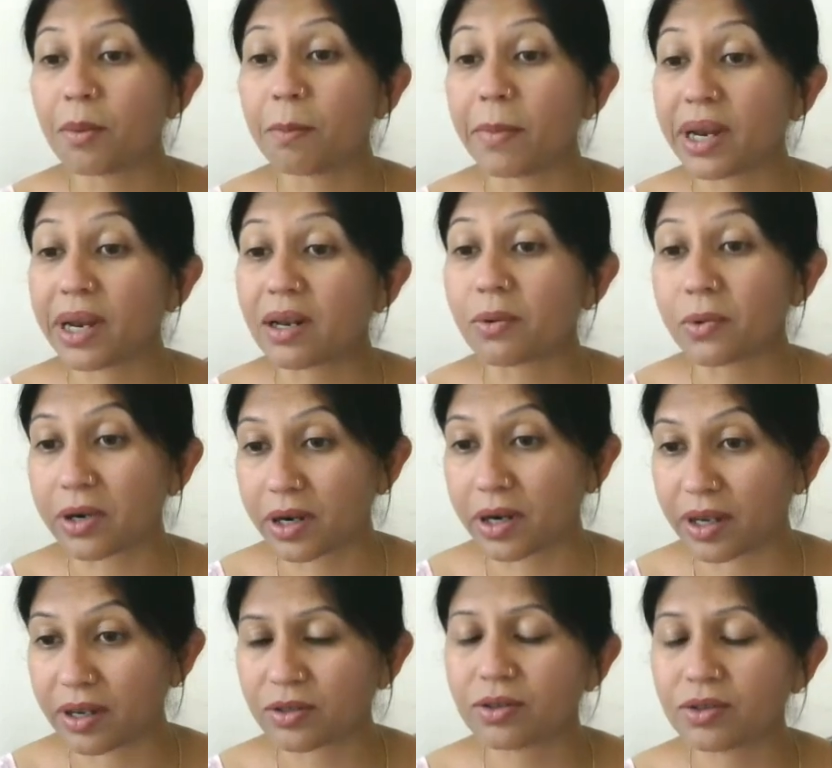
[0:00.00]

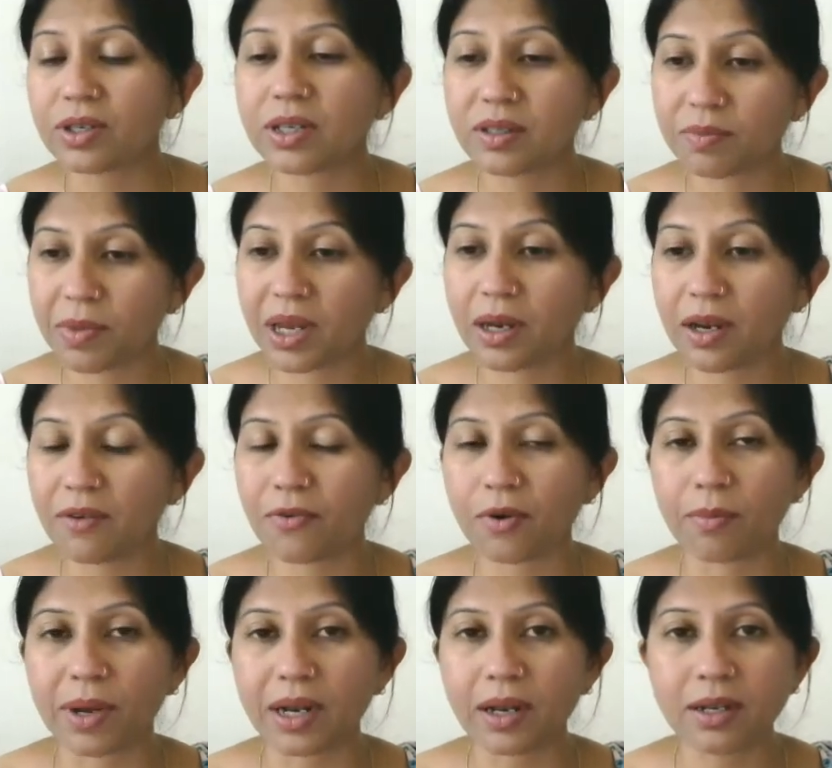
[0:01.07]
metalworking. So, it is mainly for
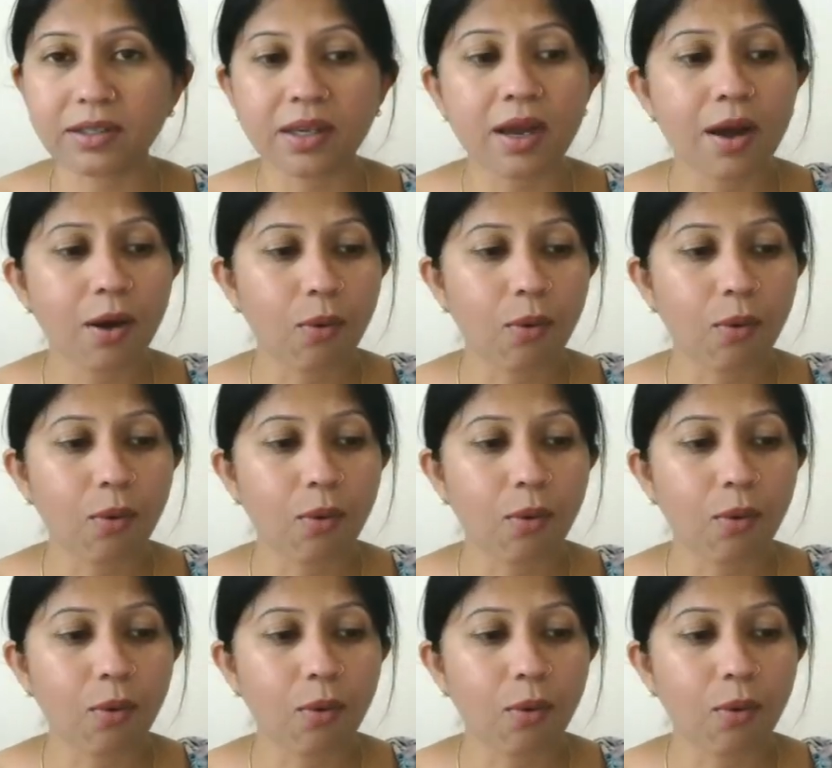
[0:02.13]
metals.